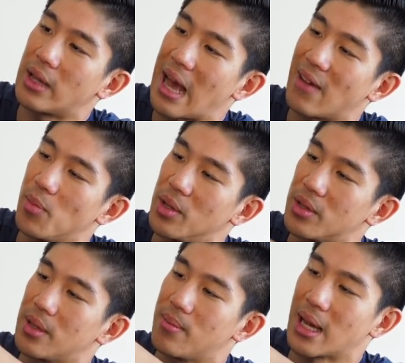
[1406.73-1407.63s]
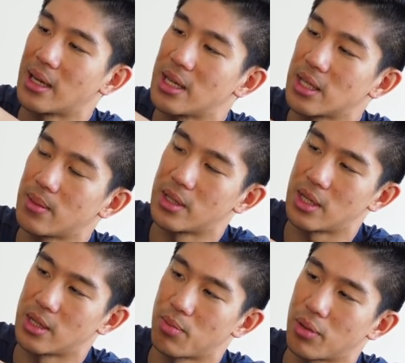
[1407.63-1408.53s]
They have a built-in mechanism.
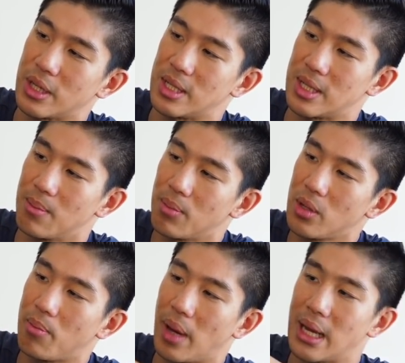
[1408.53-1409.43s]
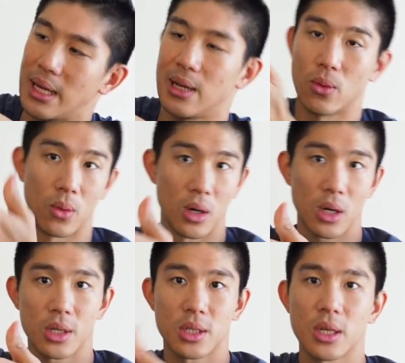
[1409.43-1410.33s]
It's pretty simple, but it
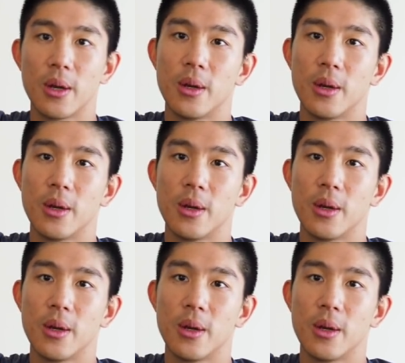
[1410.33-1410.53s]
works.